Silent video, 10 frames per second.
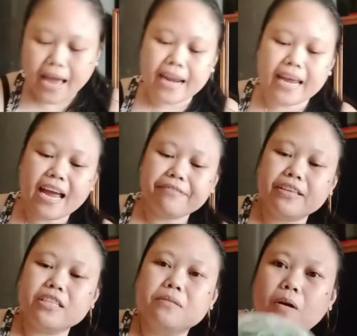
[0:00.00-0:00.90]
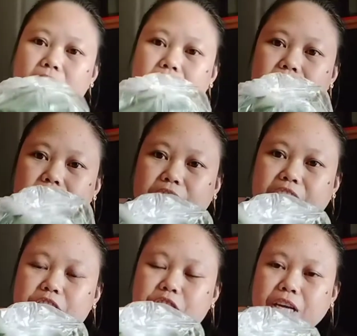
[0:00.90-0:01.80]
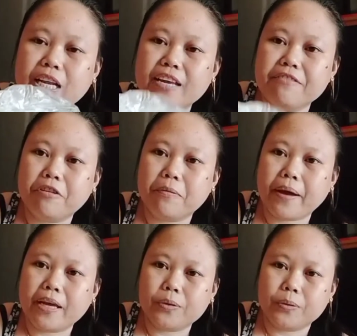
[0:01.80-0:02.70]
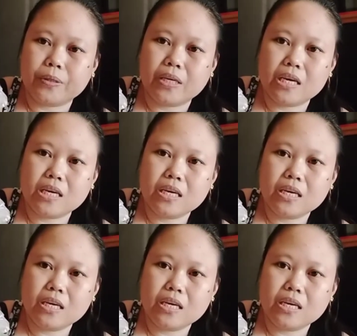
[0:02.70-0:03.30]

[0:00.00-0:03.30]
And I have this small green chili for my cooking.